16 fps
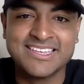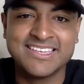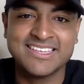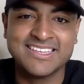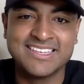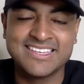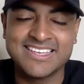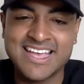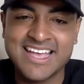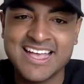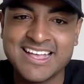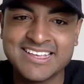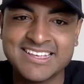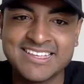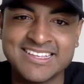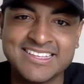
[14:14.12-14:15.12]
Yeah. Yeah.
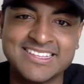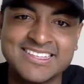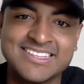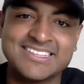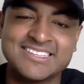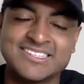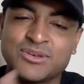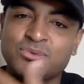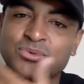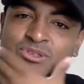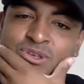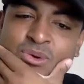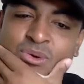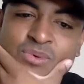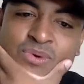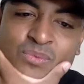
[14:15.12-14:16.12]
So
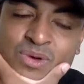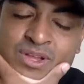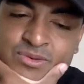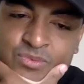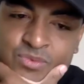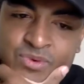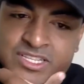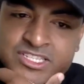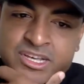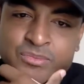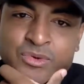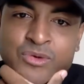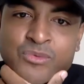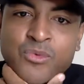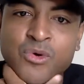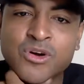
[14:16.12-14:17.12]
so when when
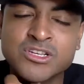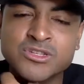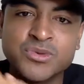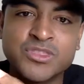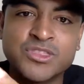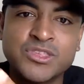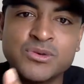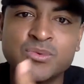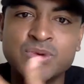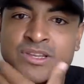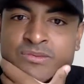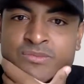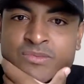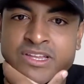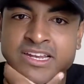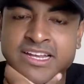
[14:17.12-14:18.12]
someone works with you, when
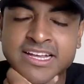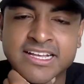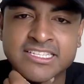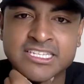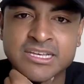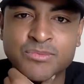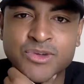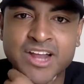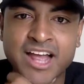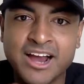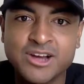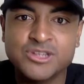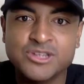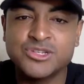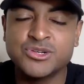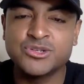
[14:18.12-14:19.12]
when uh, someone
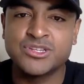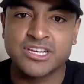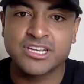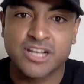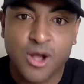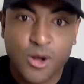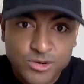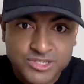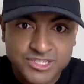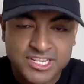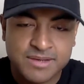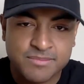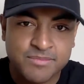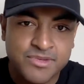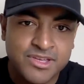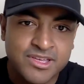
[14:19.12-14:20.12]
hires you to coach them,